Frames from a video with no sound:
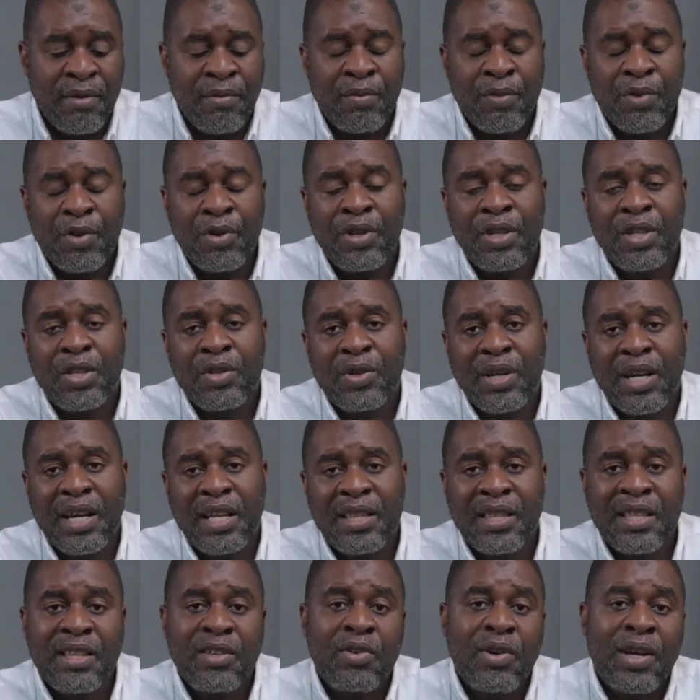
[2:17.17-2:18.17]
You need to,
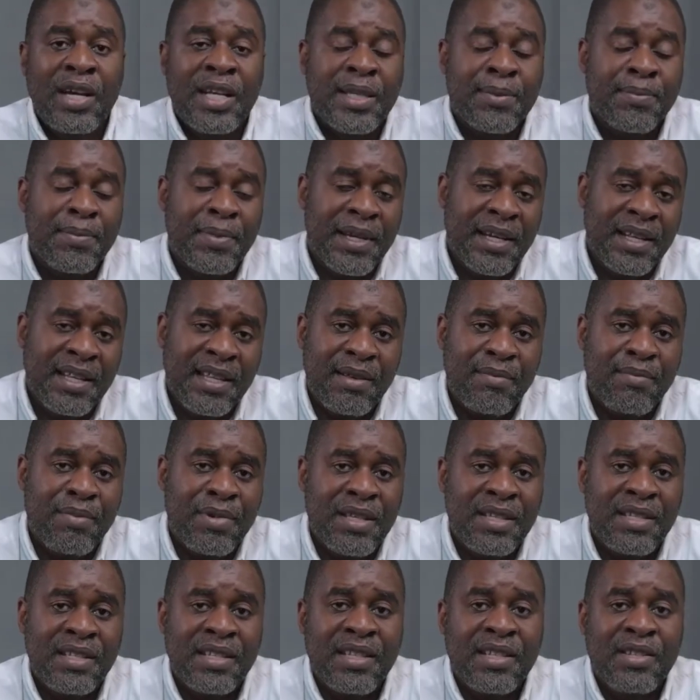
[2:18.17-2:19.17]
and you expect the
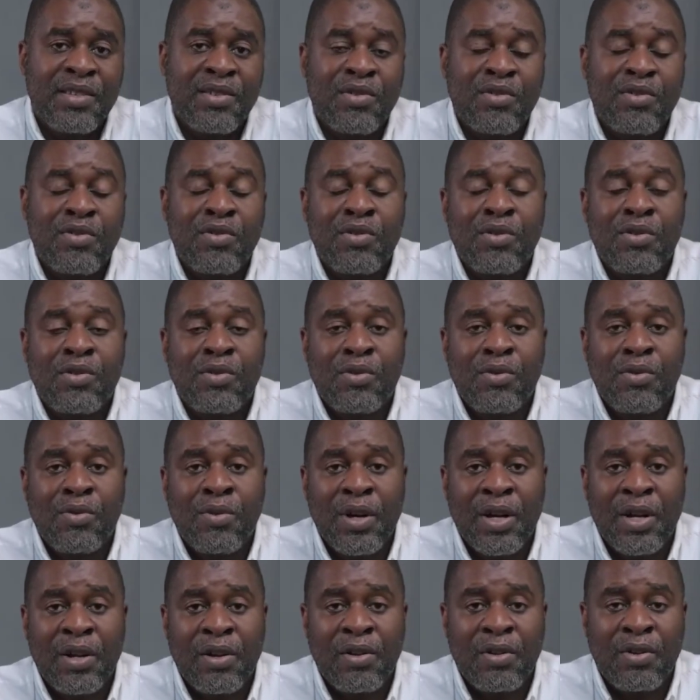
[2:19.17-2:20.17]
business to do
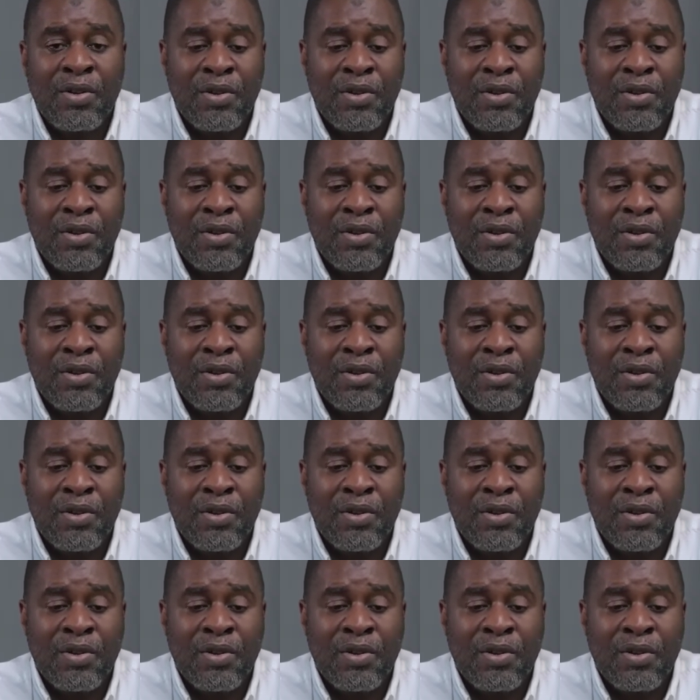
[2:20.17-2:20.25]
well.